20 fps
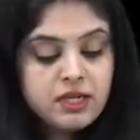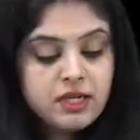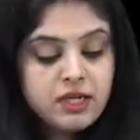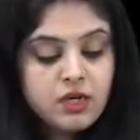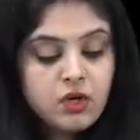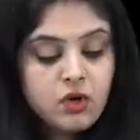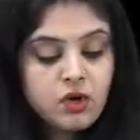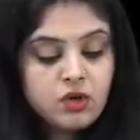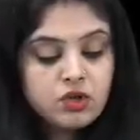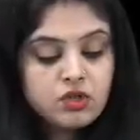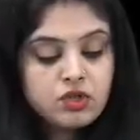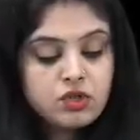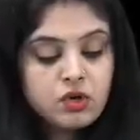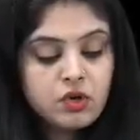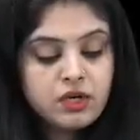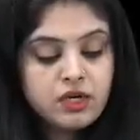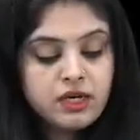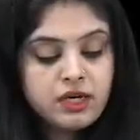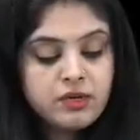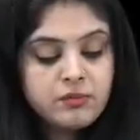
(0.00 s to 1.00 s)
Hinoch,
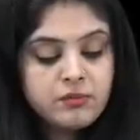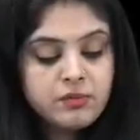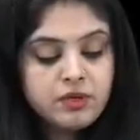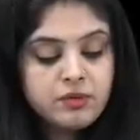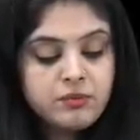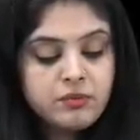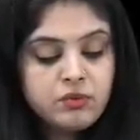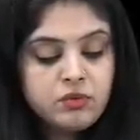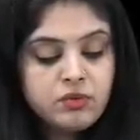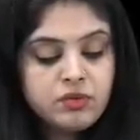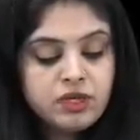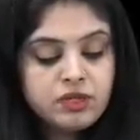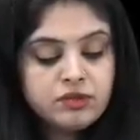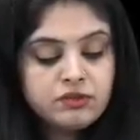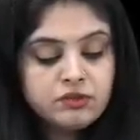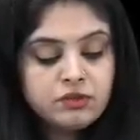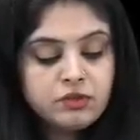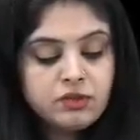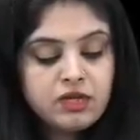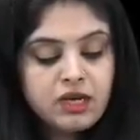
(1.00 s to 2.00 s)
Schonlein, purpura.
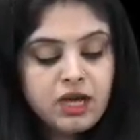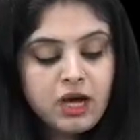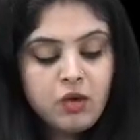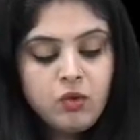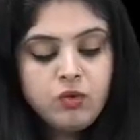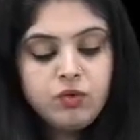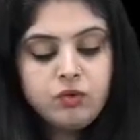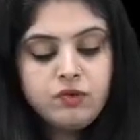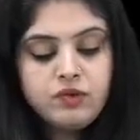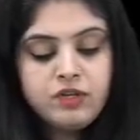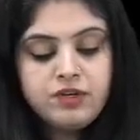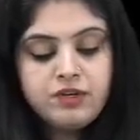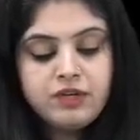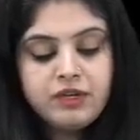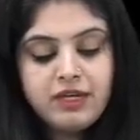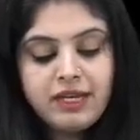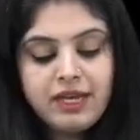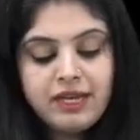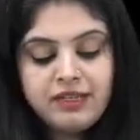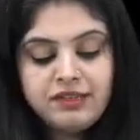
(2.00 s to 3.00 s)
So now you will
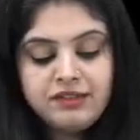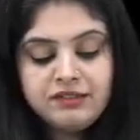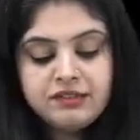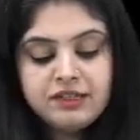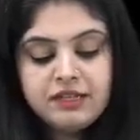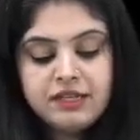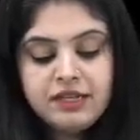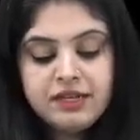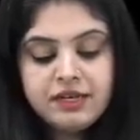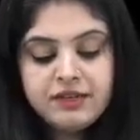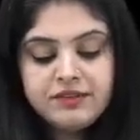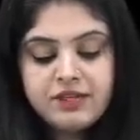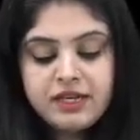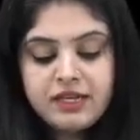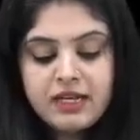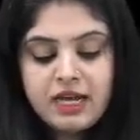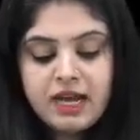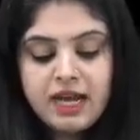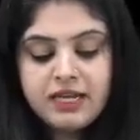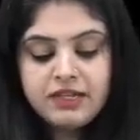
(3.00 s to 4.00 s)
realize
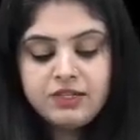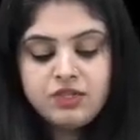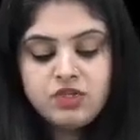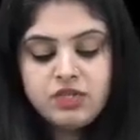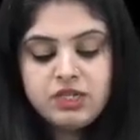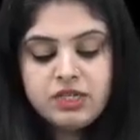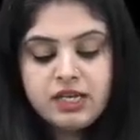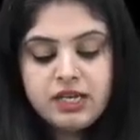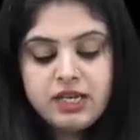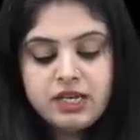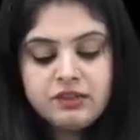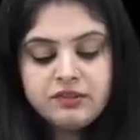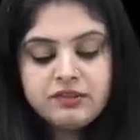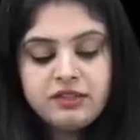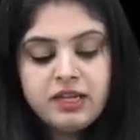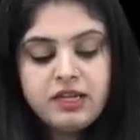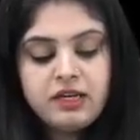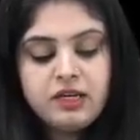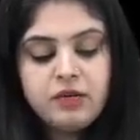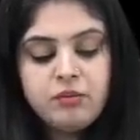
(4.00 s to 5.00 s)
that IgA is
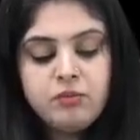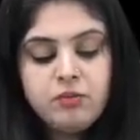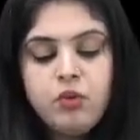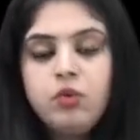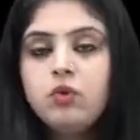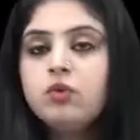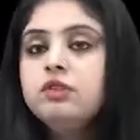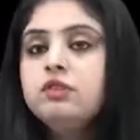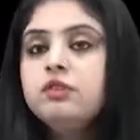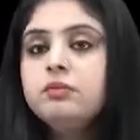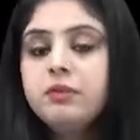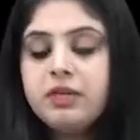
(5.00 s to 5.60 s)
there in both,